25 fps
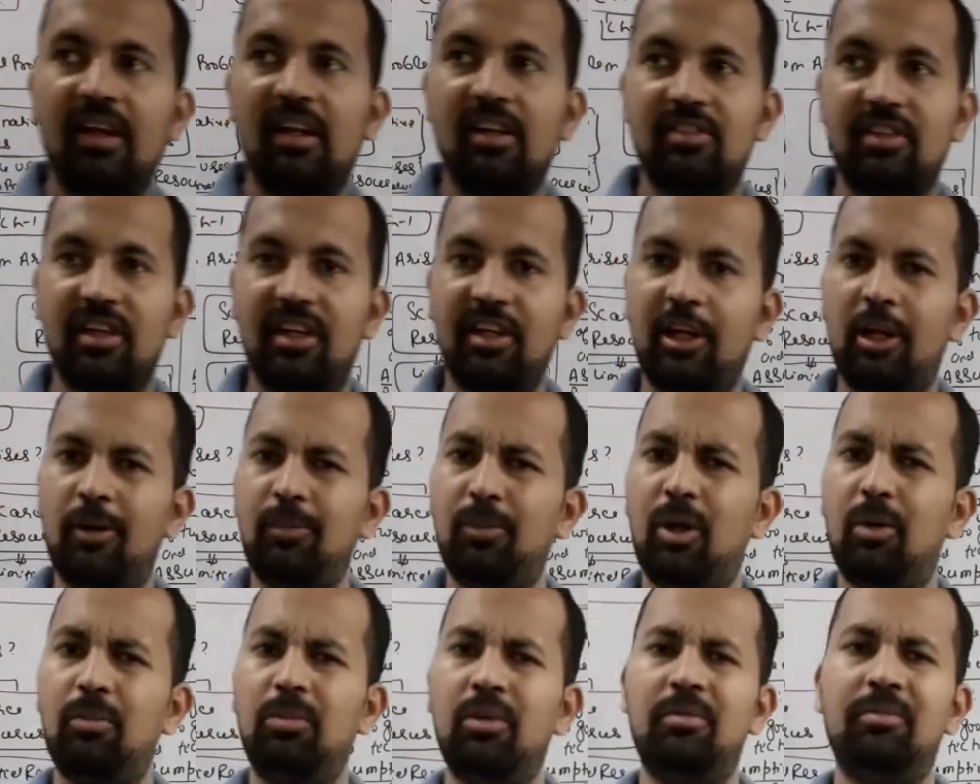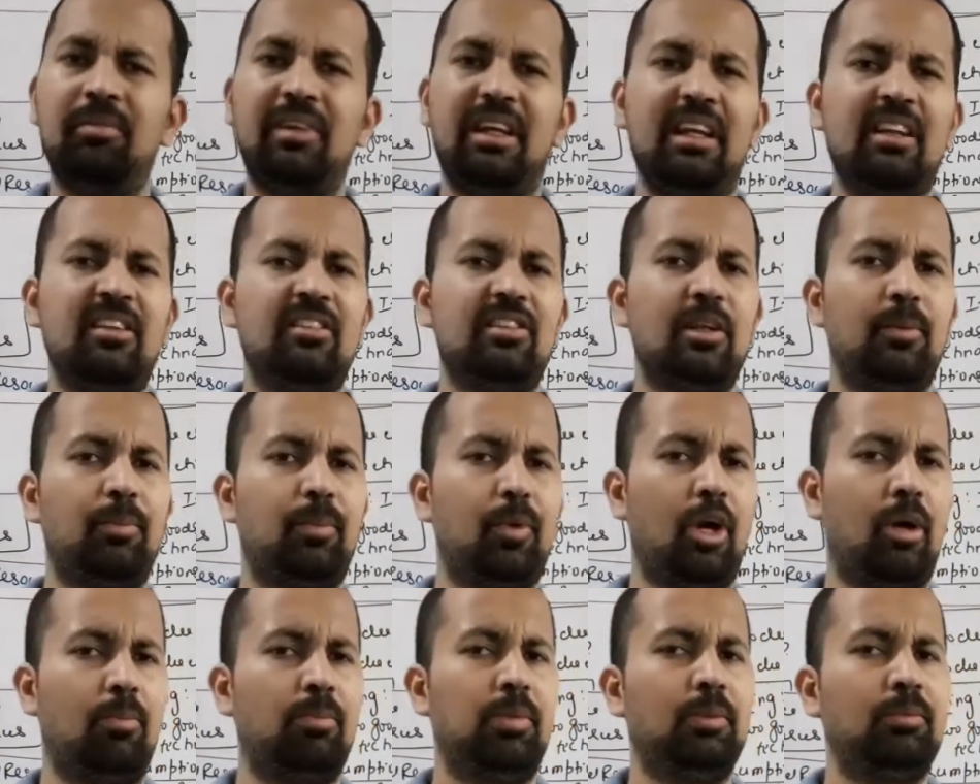Central problem means the
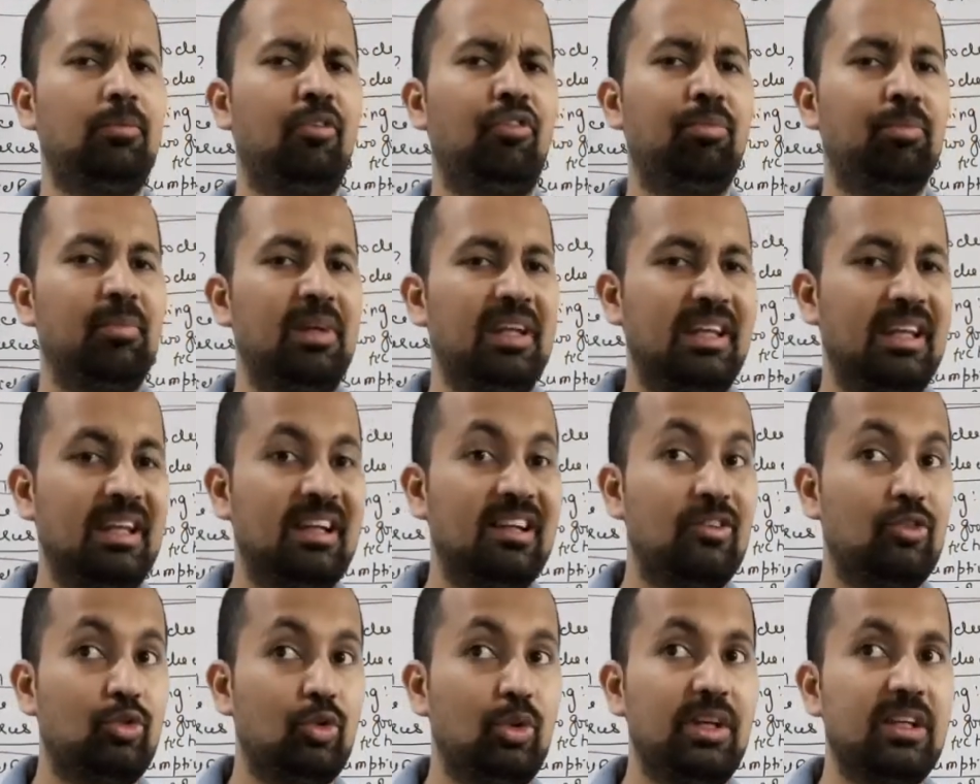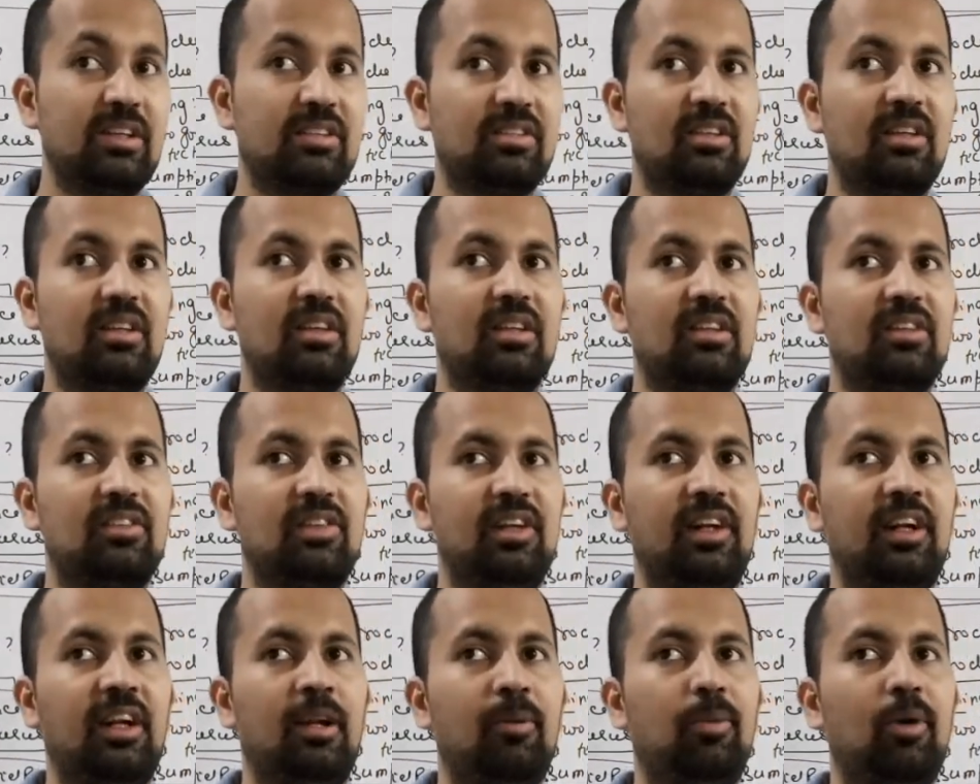problem of making a choice.
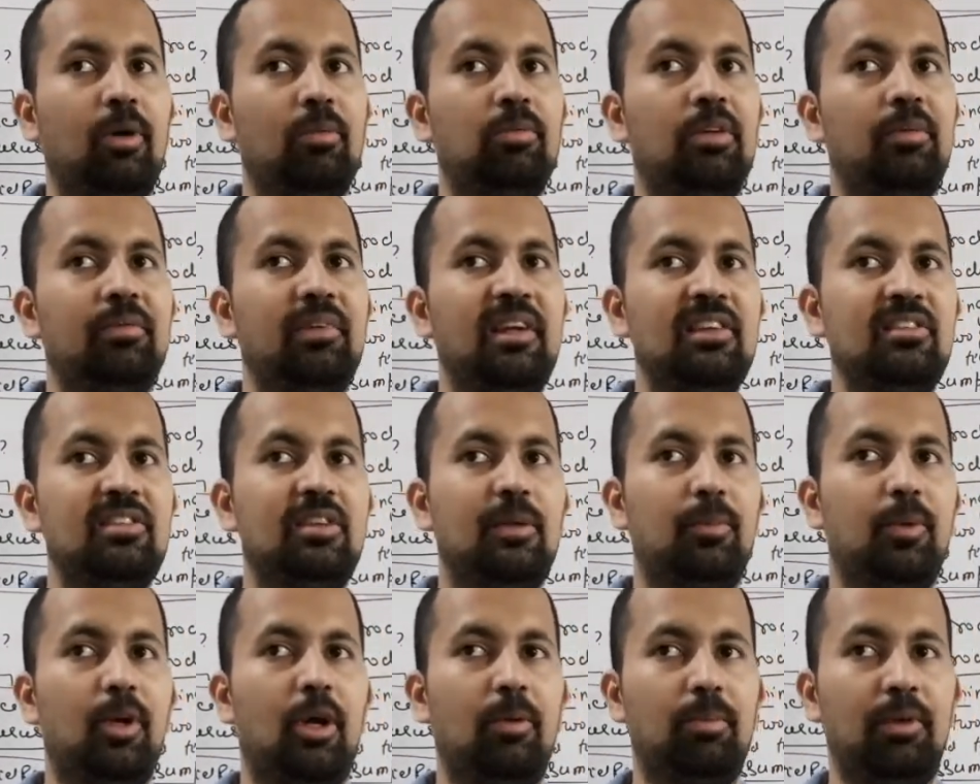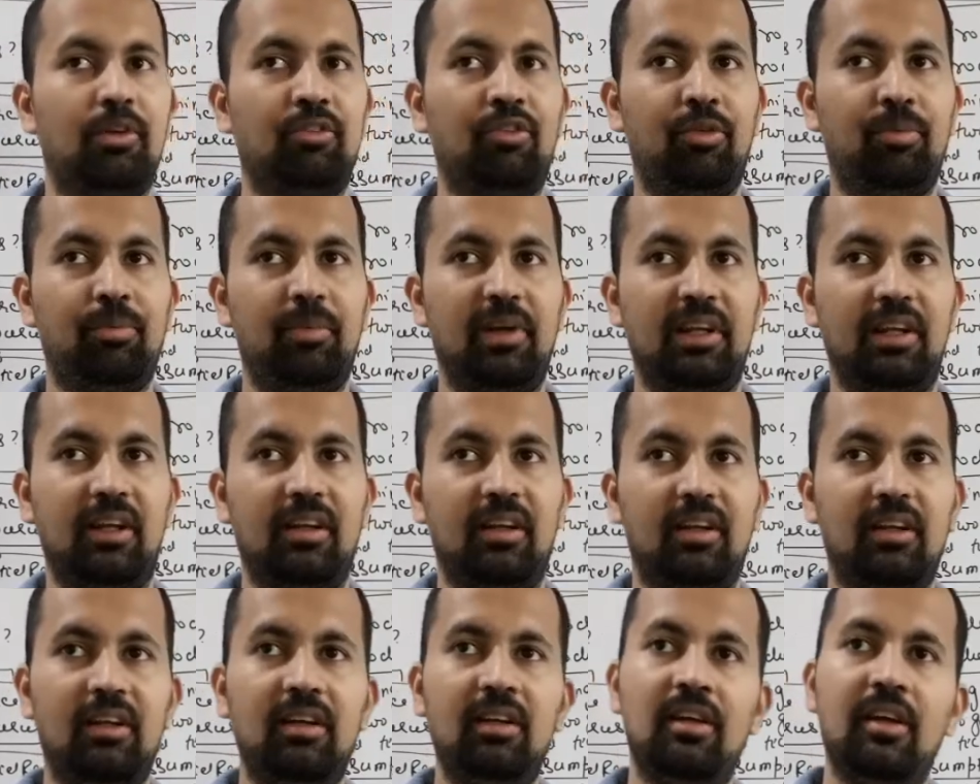Central problem is the problem of
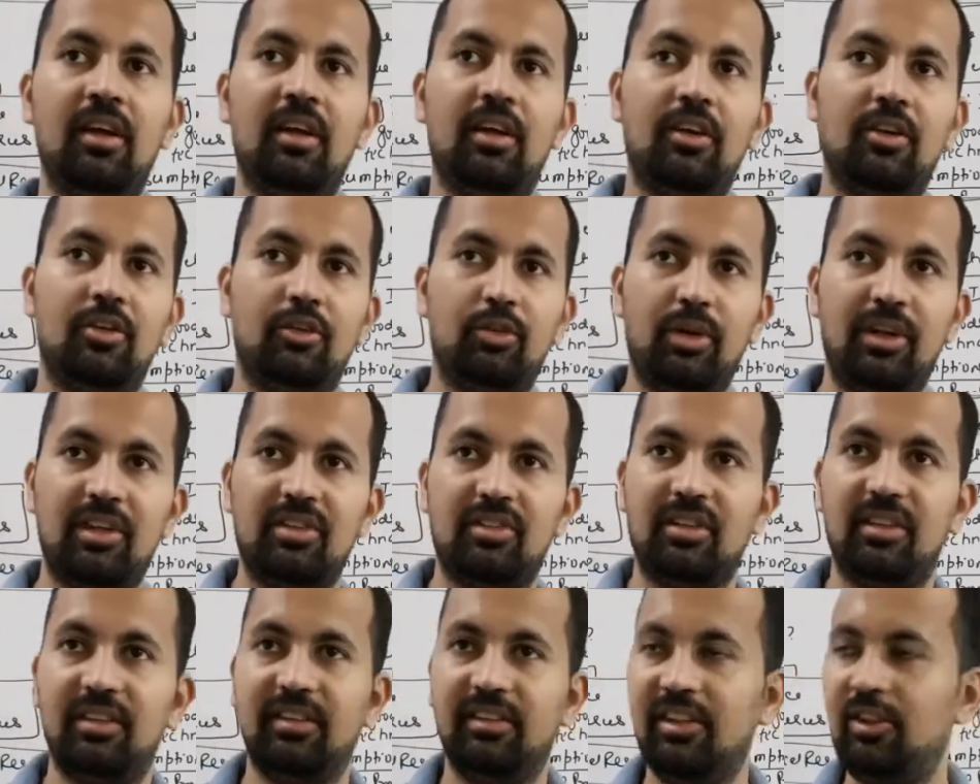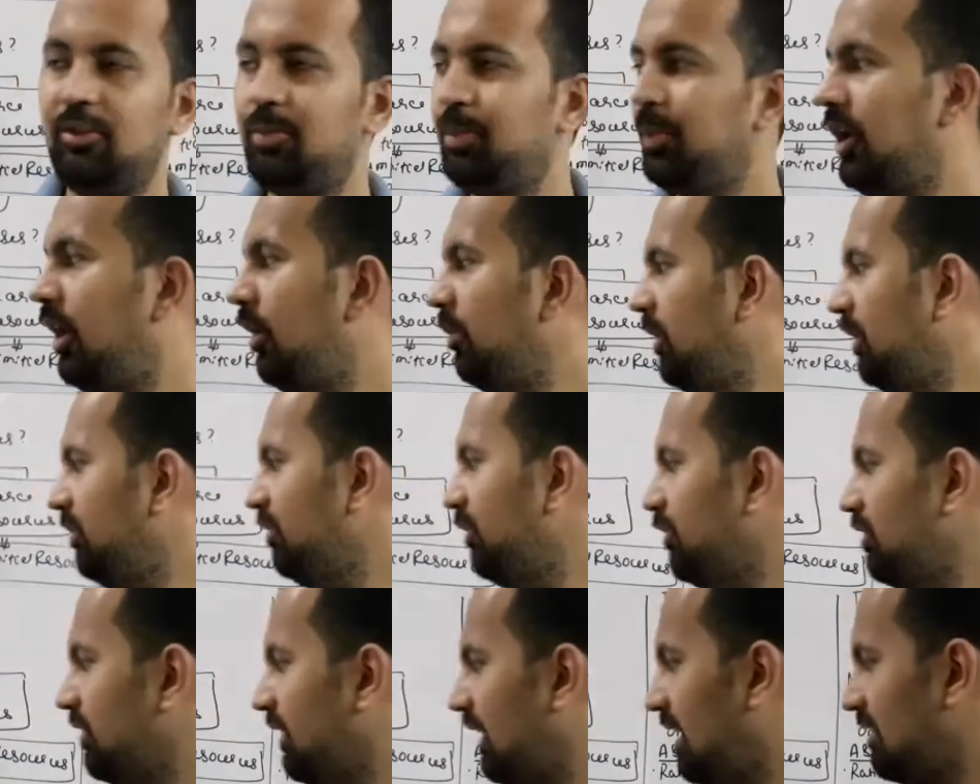making a choice. This
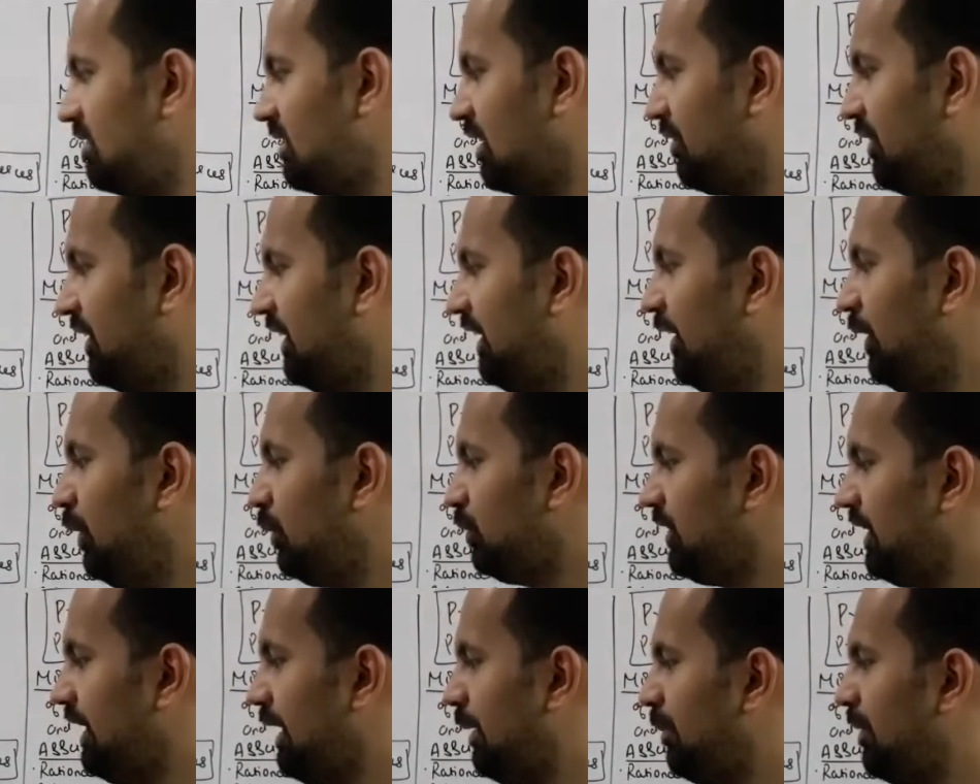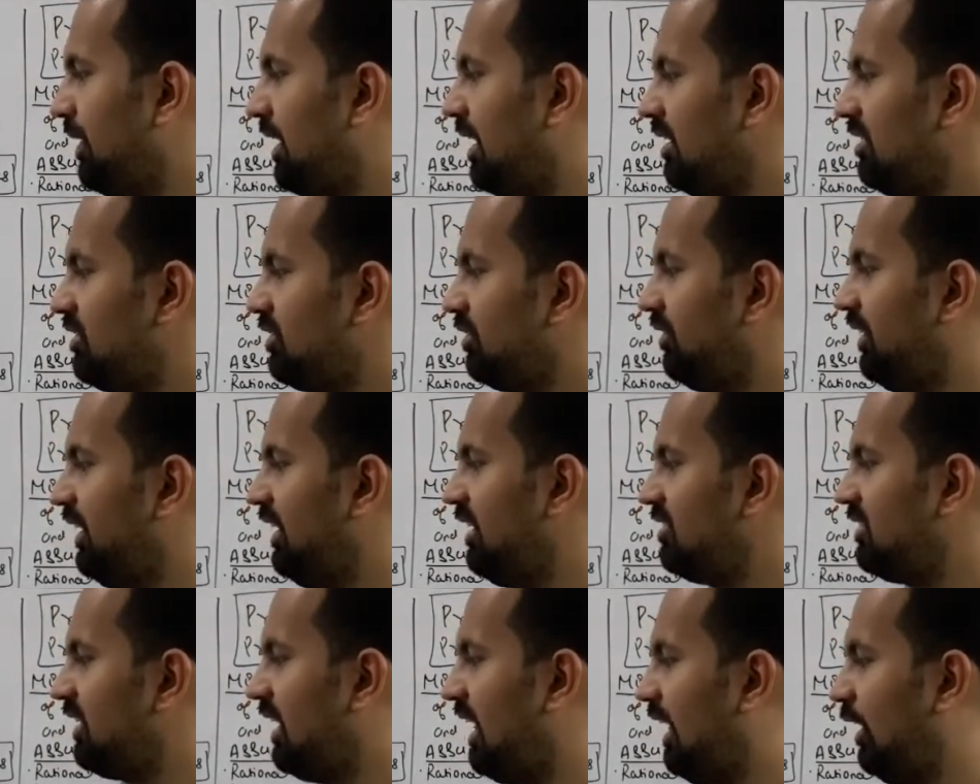problem is classified into three parts.
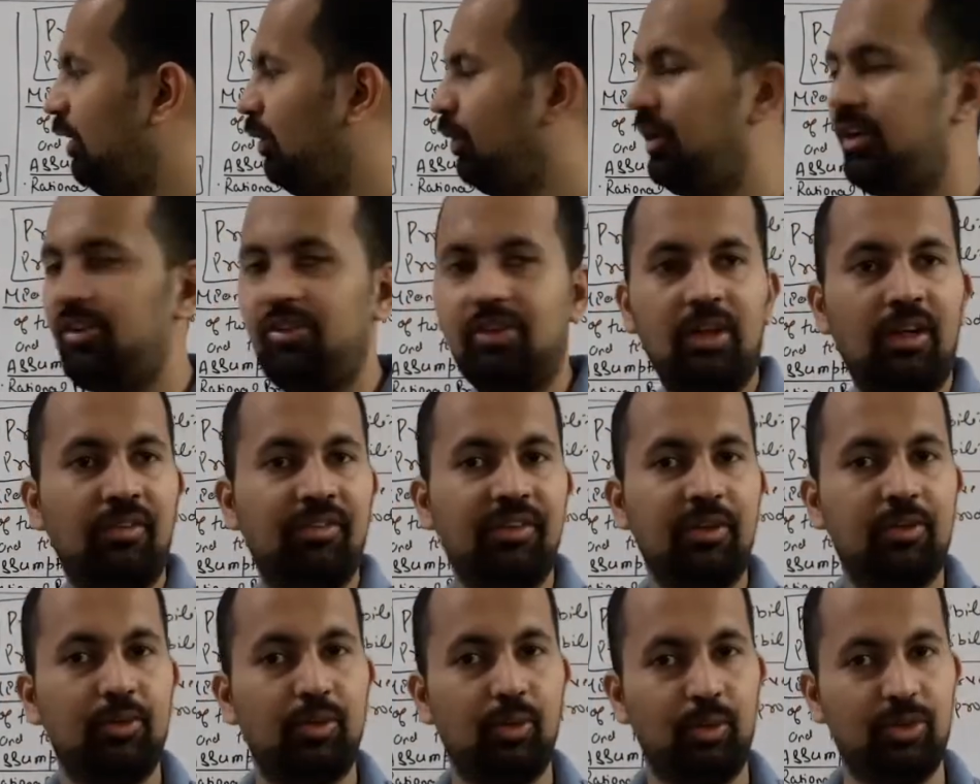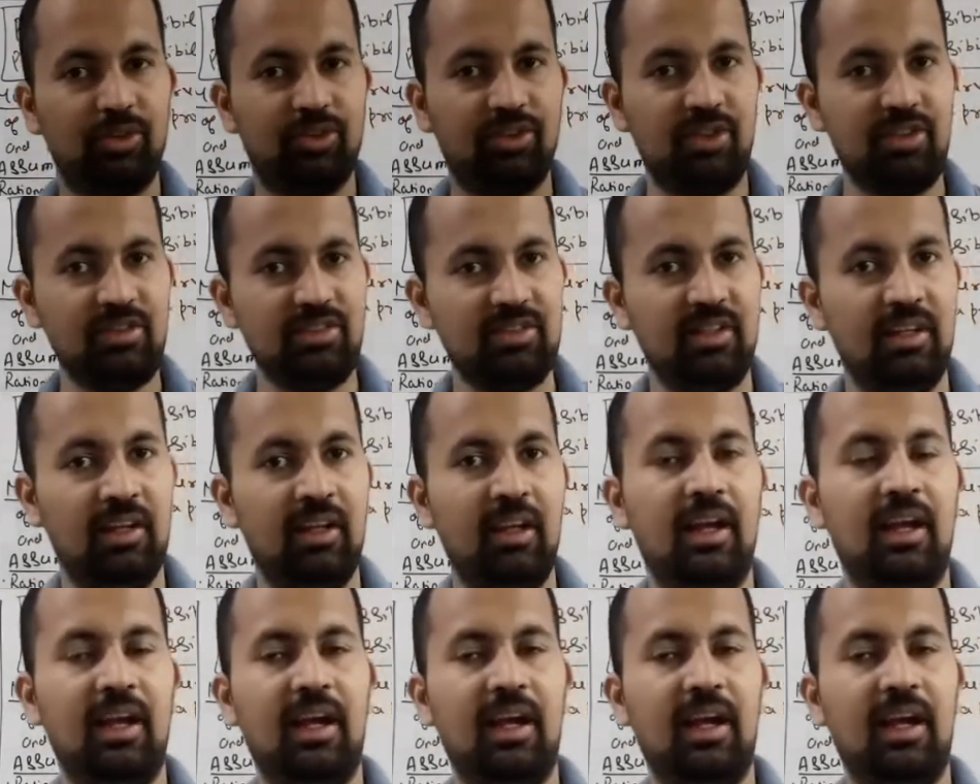One is allocation of resources.